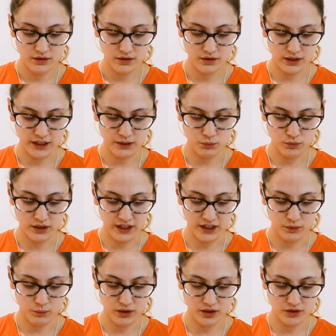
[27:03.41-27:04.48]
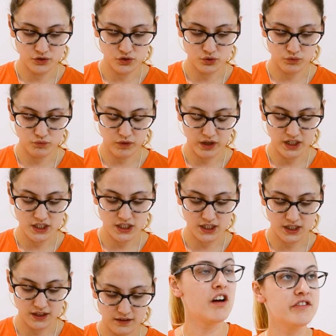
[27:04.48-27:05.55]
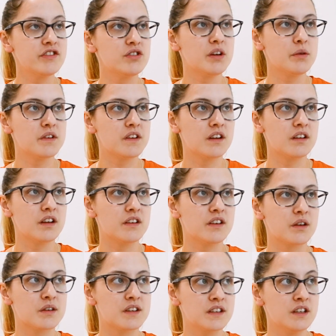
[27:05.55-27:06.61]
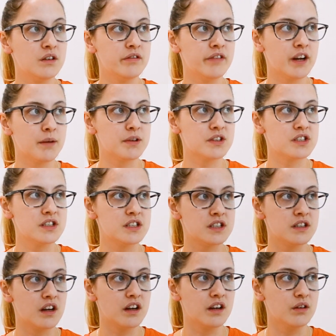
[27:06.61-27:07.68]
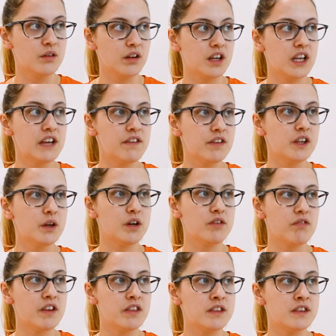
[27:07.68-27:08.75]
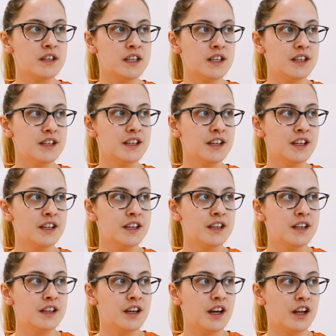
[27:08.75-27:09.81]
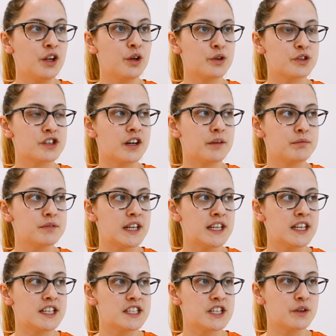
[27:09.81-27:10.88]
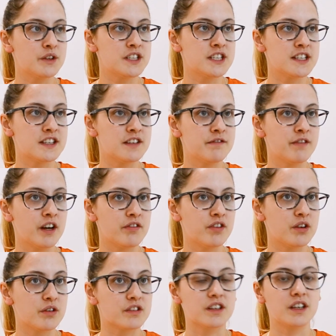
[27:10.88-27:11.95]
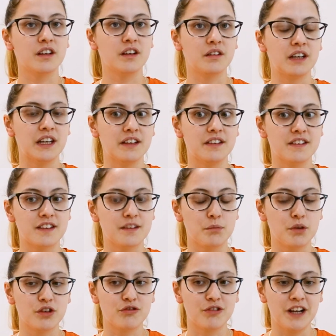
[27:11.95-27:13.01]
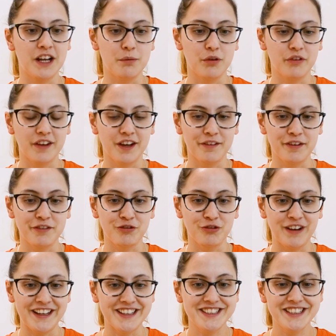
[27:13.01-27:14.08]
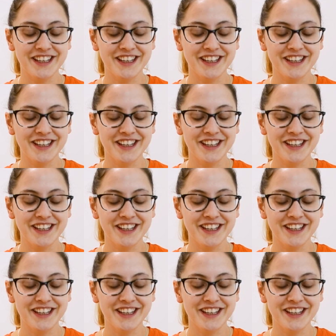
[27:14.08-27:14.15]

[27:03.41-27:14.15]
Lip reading: Edward Hallowell and John Ratey. After I was diagnosed, I was still very much in denial. Like, even though I looked up ADHD on the DSM-5 and I was like, okay, this is the most relatable thing I've ever read.